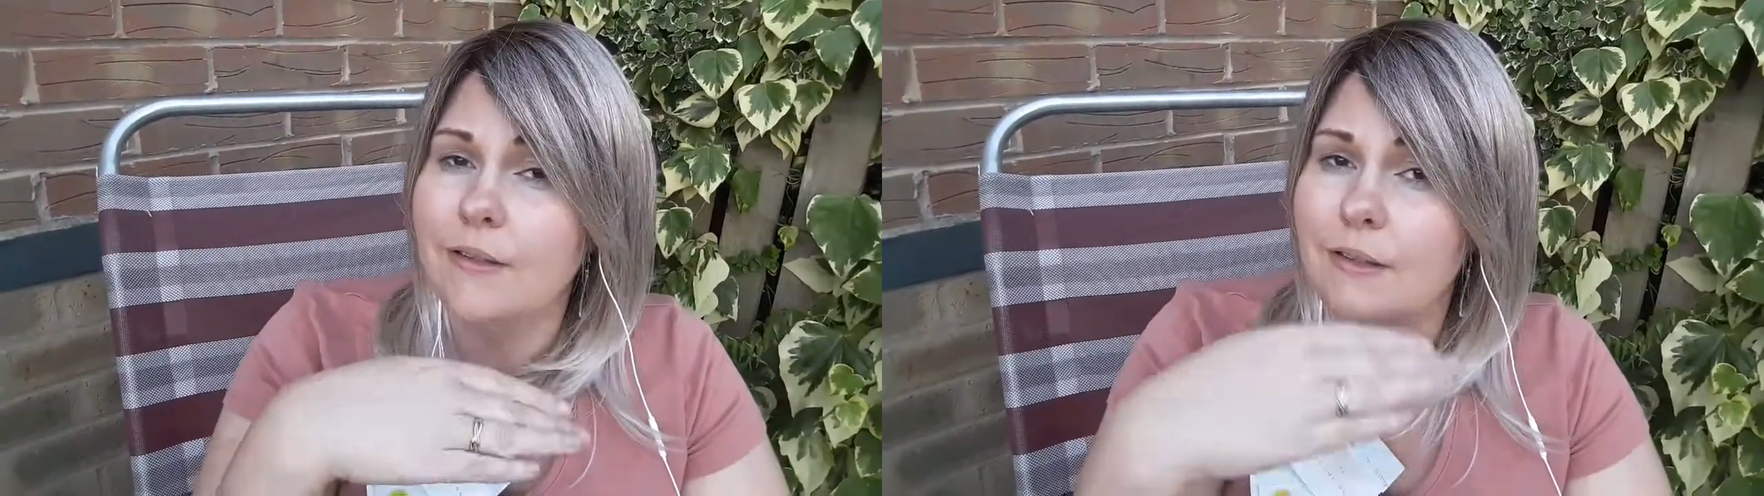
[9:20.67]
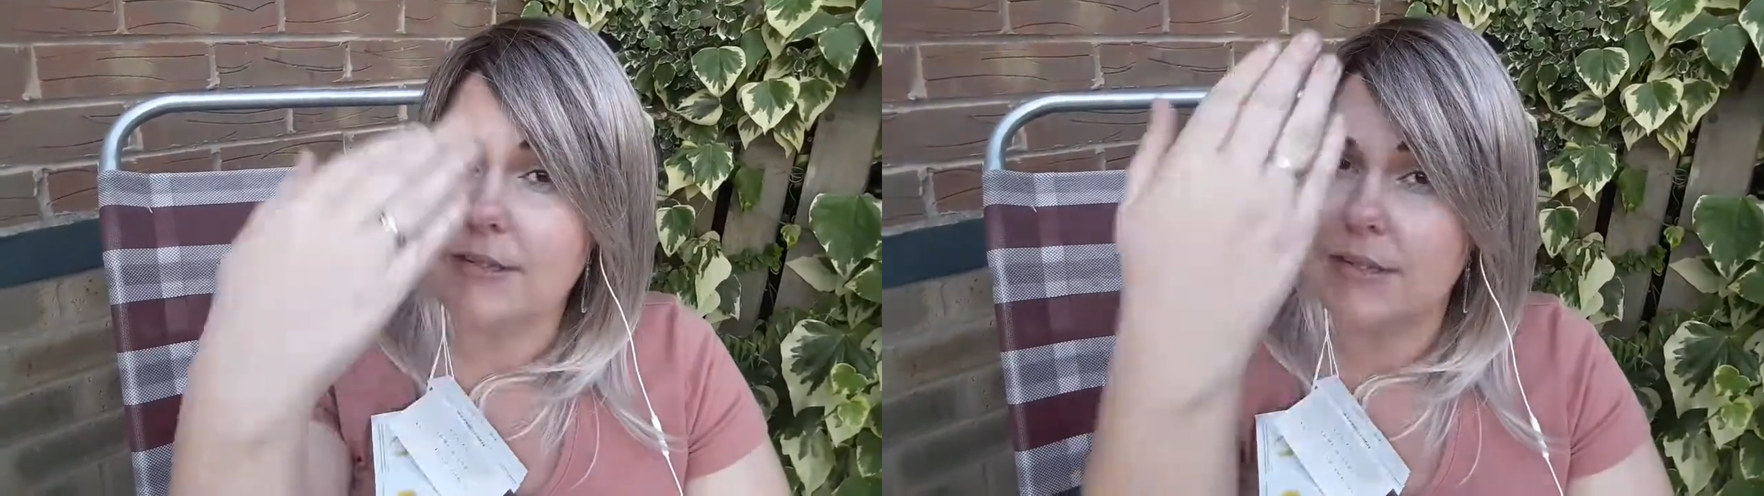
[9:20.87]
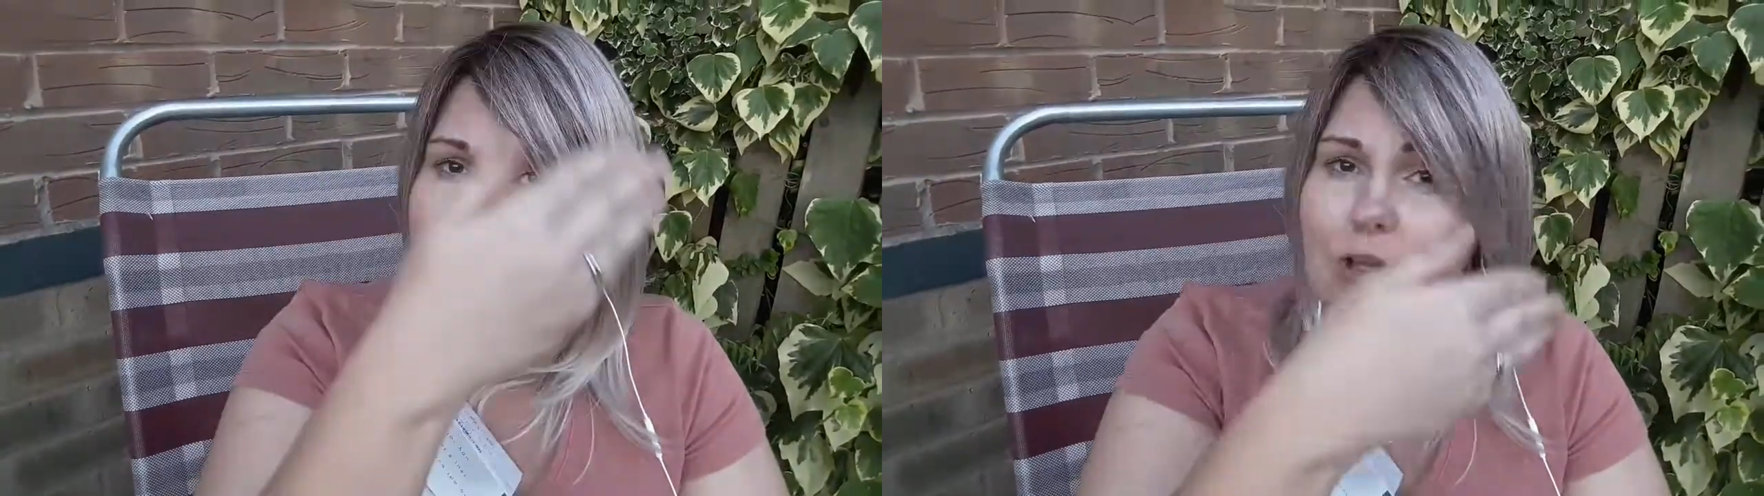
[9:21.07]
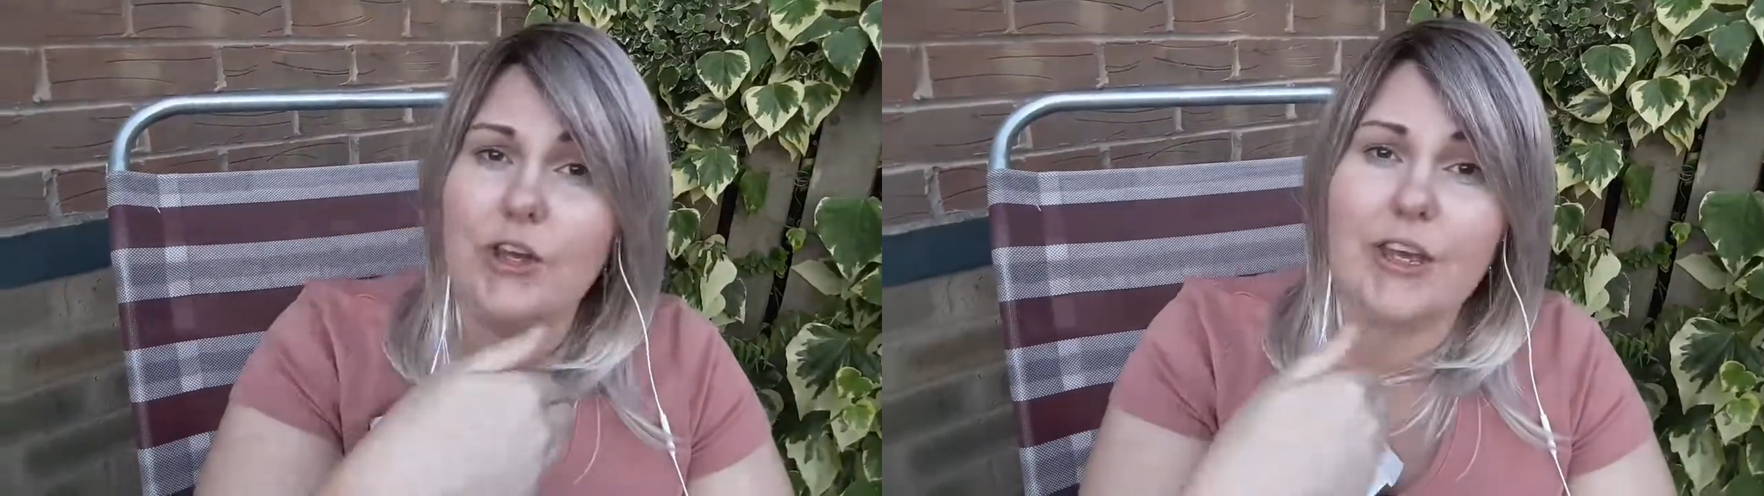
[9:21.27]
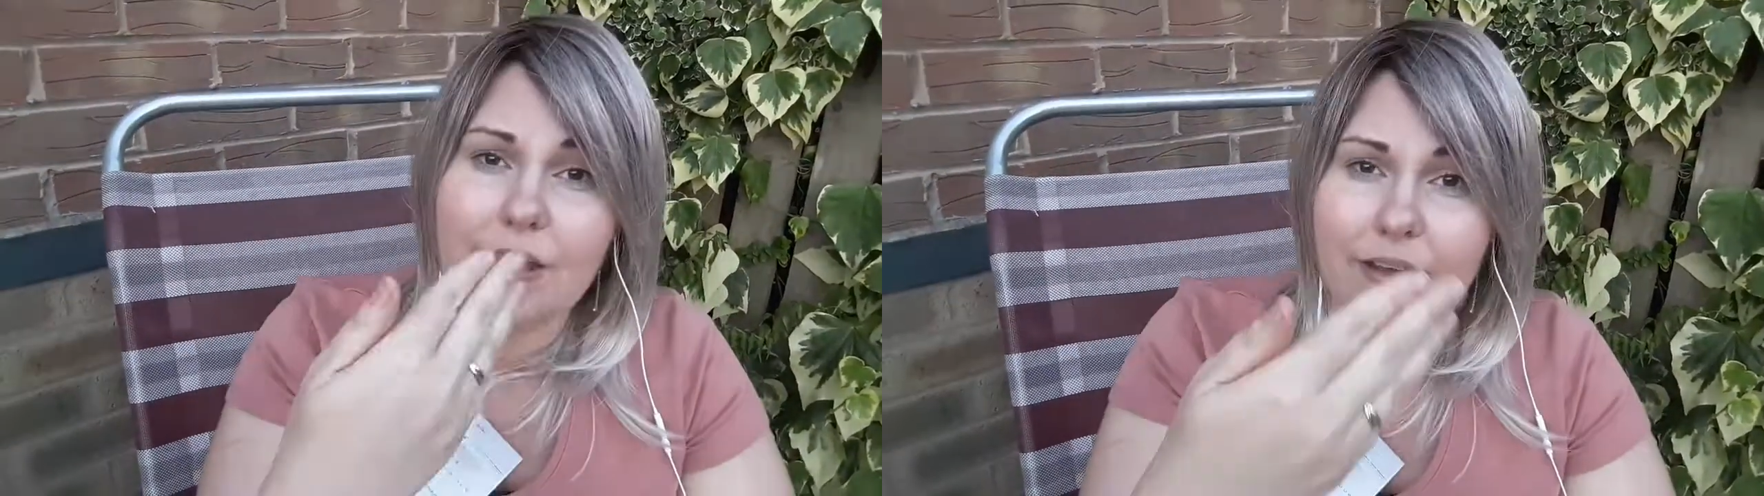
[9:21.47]
this is
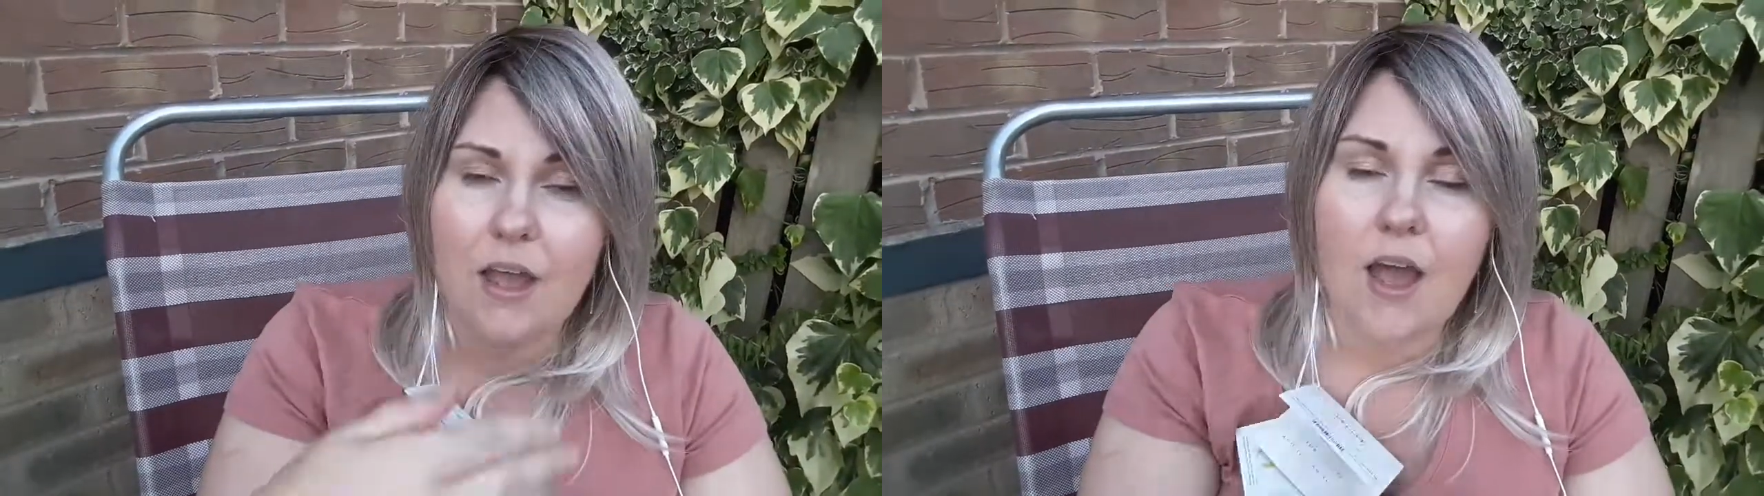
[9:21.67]
looking.